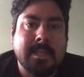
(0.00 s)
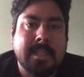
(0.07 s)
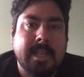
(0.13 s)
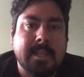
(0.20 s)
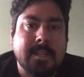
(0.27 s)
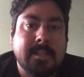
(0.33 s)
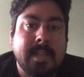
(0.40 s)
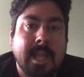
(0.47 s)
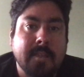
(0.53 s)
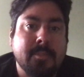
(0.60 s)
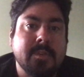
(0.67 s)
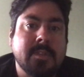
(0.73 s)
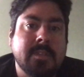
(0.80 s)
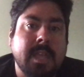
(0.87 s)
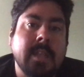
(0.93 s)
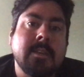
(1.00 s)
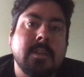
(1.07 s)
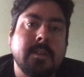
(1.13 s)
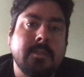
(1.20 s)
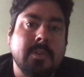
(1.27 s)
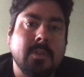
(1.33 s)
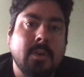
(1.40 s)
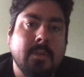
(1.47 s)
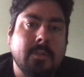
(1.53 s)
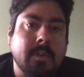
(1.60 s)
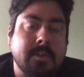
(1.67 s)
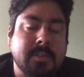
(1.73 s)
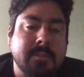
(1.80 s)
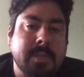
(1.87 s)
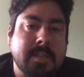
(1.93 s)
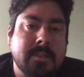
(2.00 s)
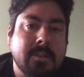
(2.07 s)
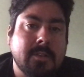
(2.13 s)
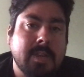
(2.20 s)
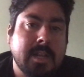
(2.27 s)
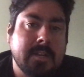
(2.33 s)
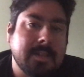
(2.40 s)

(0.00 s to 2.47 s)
That is 10% of your overall semester grade.